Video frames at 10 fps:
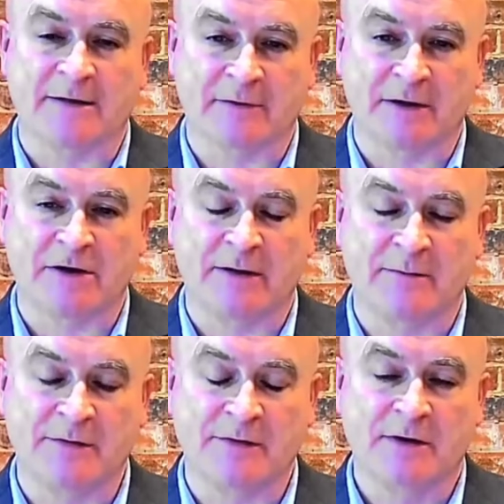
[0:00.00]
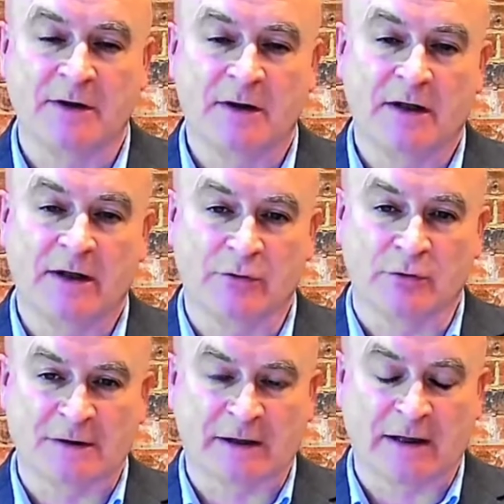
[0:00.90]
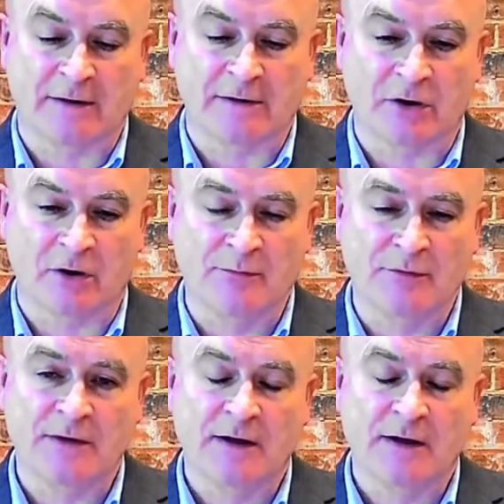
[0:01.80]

regimes in order to cut the jobs.